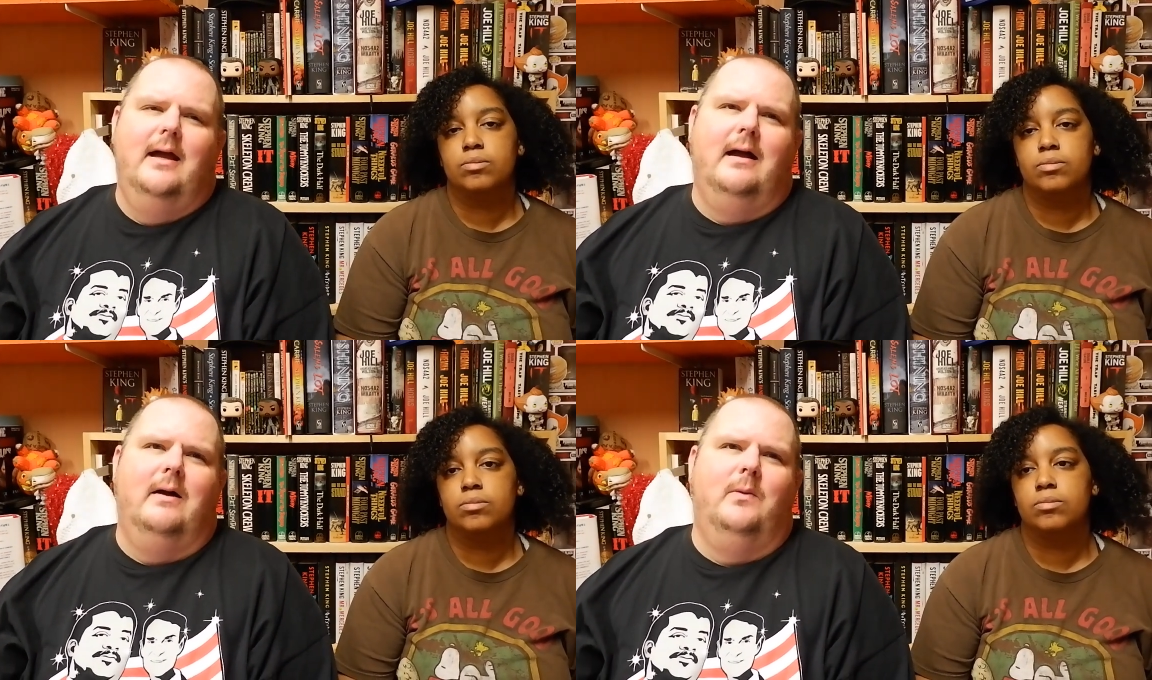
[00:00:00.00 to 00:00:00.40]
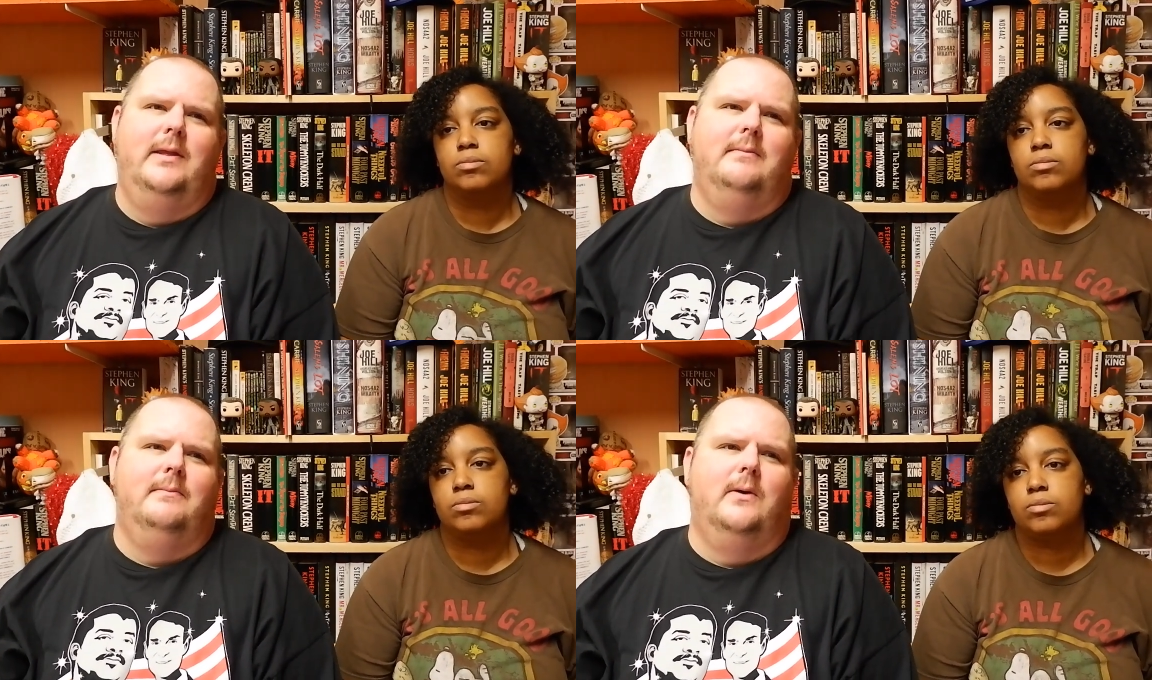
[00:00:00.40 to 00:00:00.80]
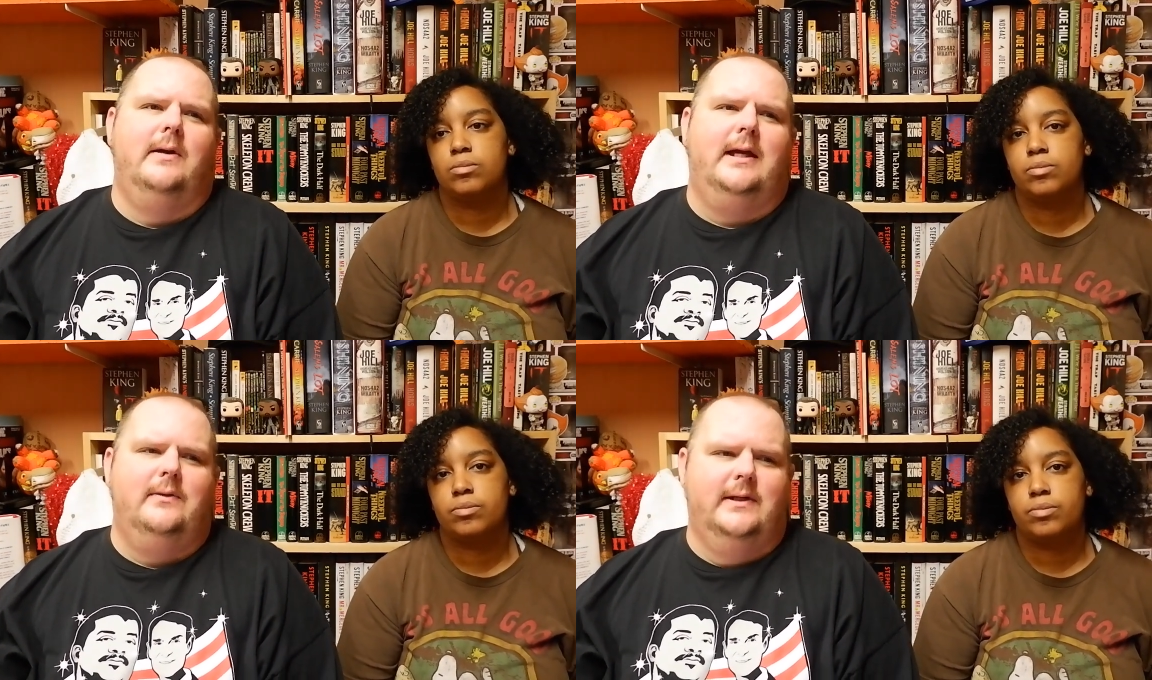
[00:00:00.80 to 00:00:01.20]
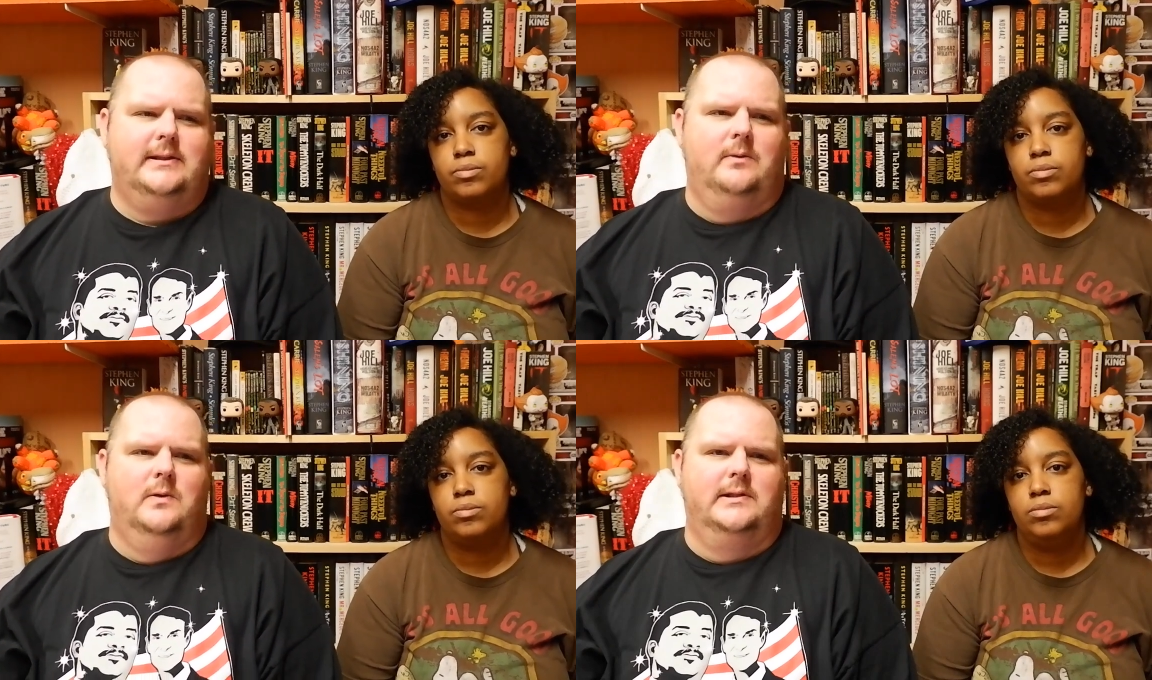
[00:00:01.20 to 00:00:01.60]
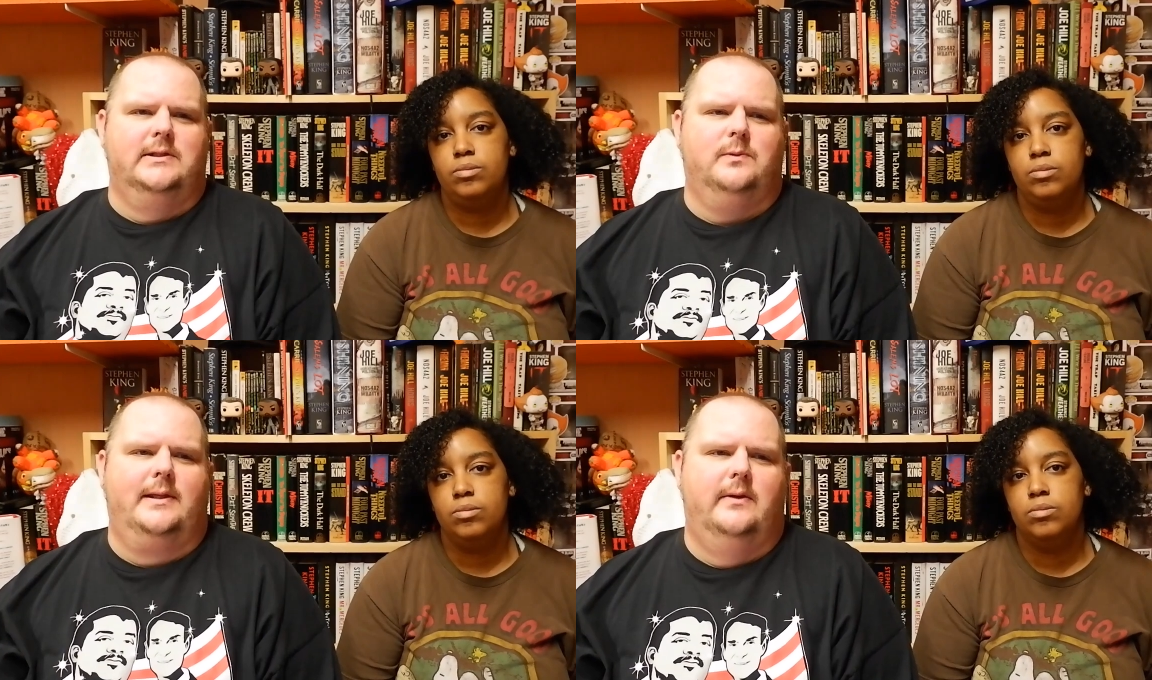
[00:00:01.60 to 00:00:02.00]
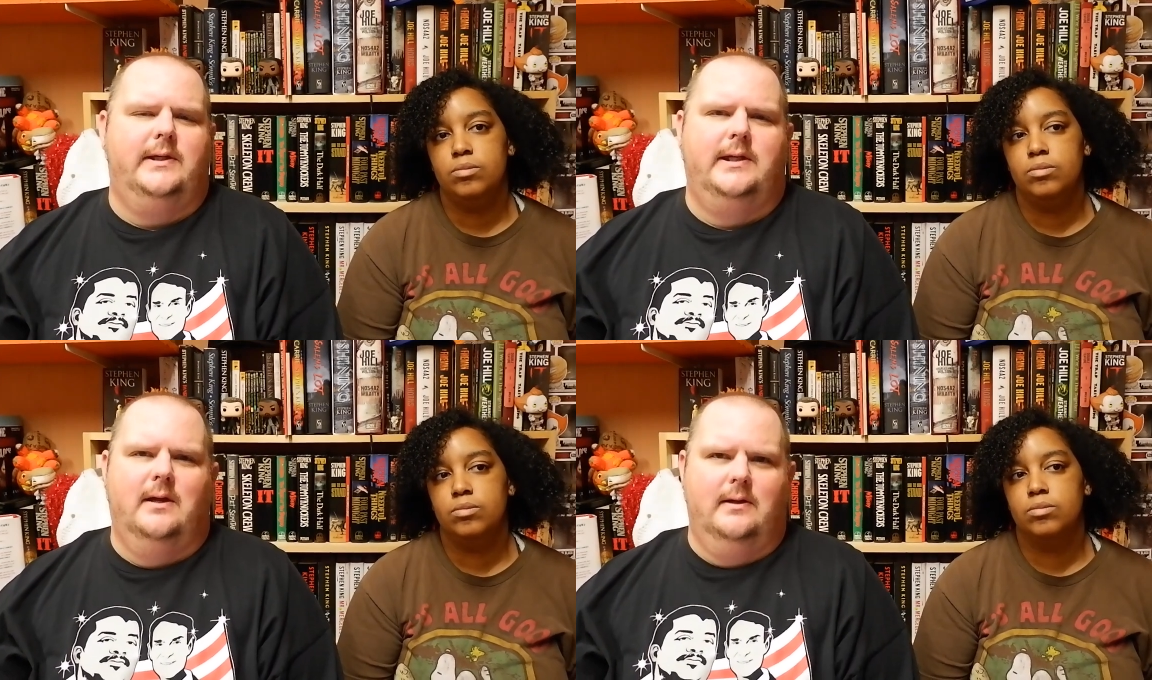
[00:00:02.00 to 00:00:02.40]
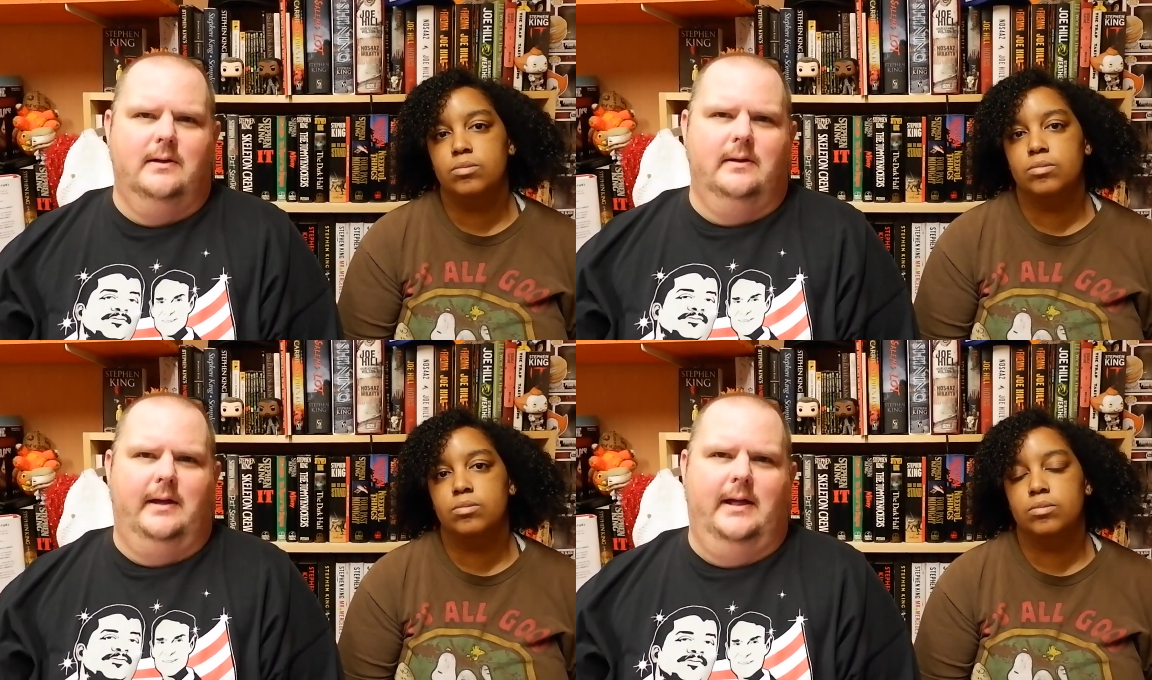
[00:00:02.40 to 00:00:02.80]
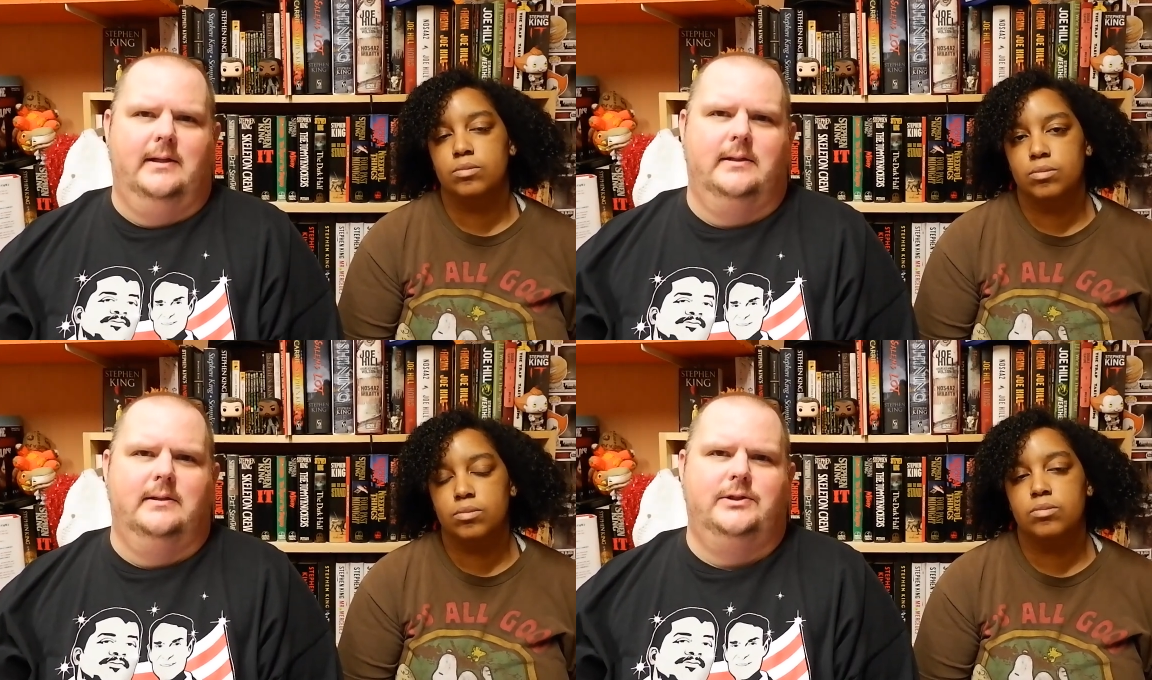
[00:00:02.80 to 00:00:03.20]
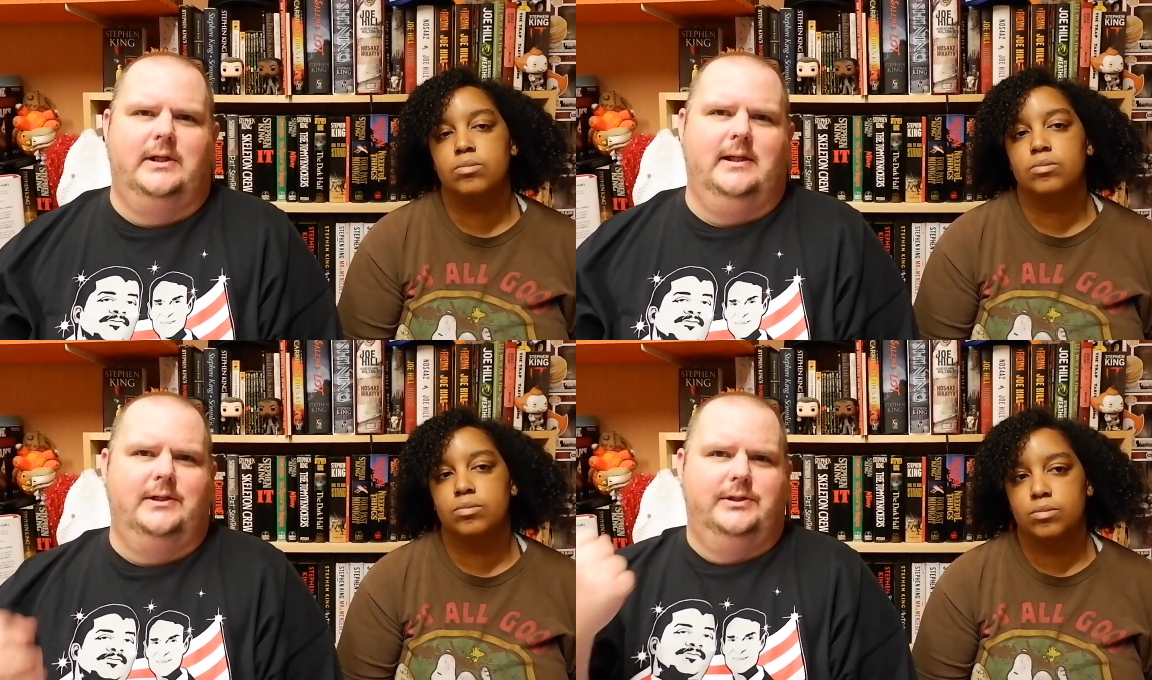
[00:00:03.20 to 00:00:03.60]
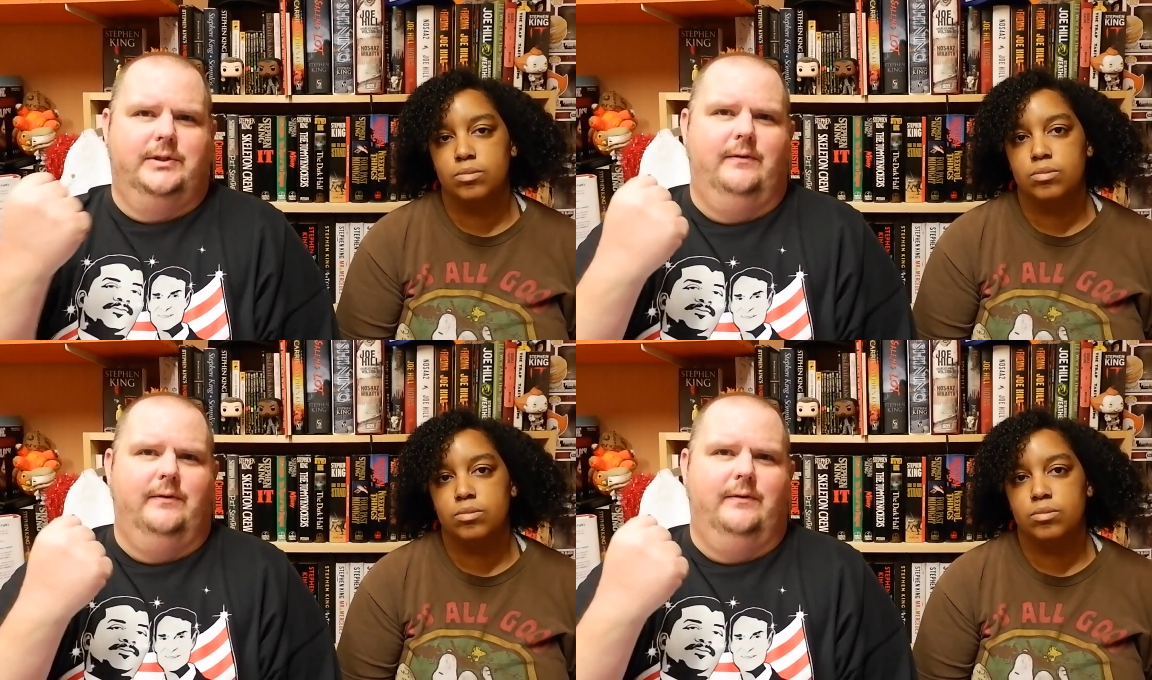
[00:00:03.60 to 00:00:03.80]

Speaker 1: Uh, one of the more interesting ones is when they're younger, and she clenches